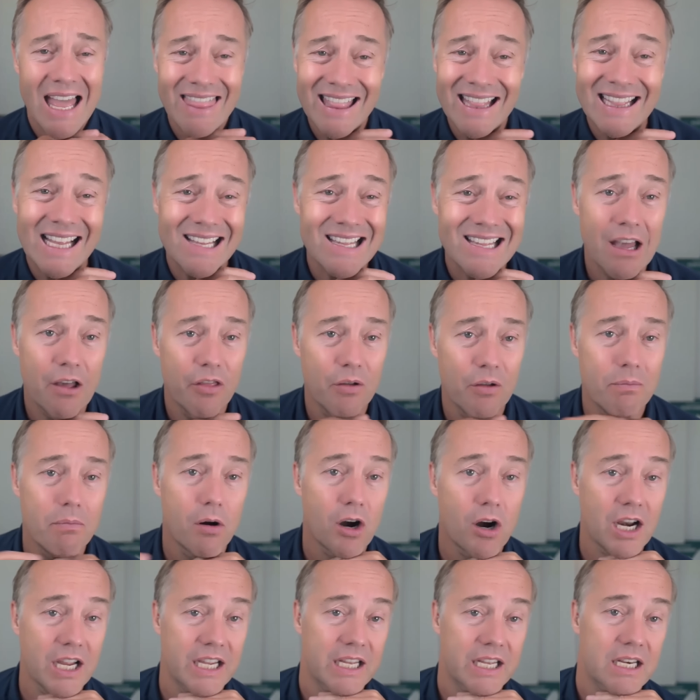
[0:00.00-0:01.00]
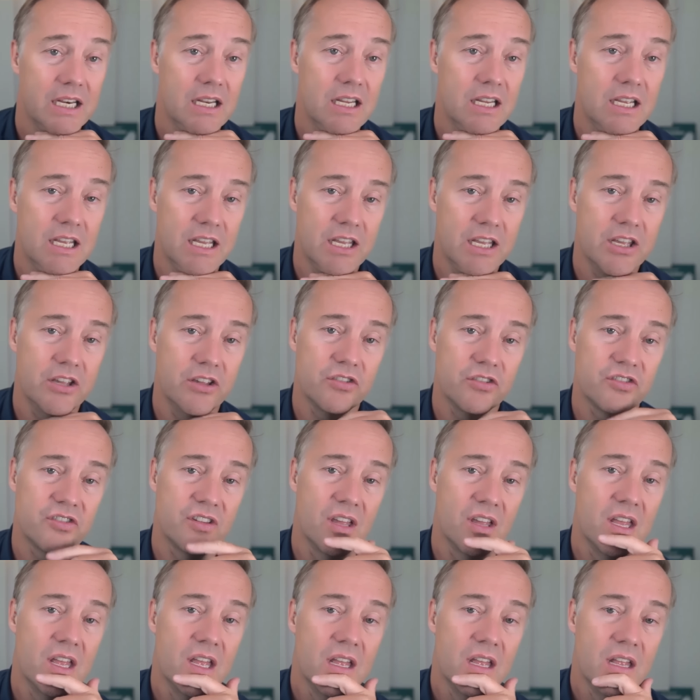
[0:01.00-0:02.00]
I think that's how the market
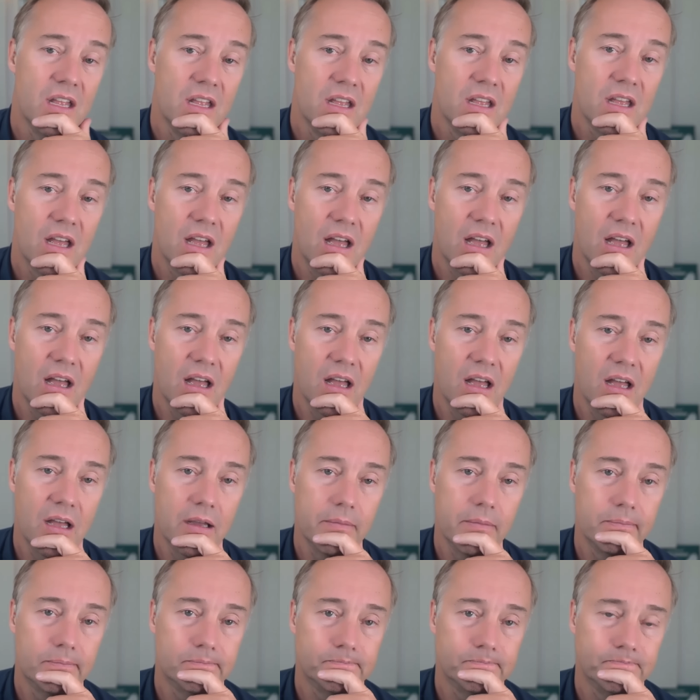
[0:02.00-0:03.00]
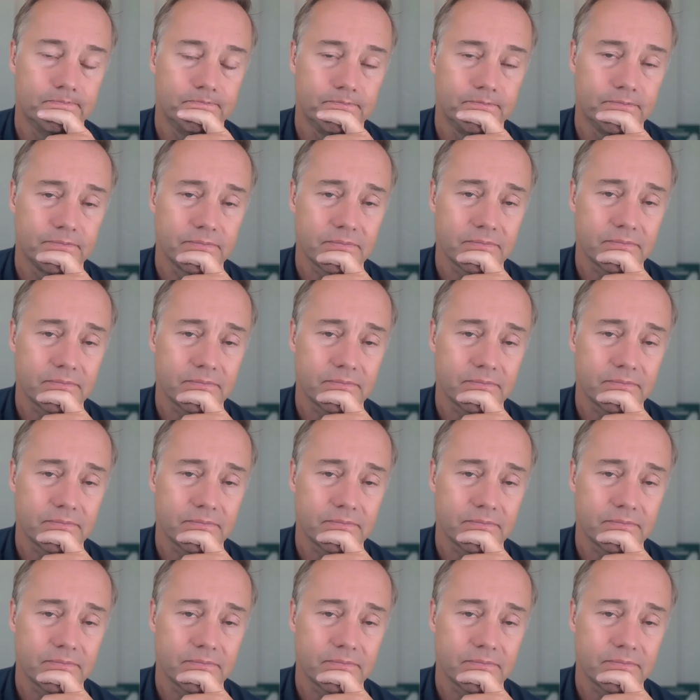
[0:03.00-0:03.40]
is um,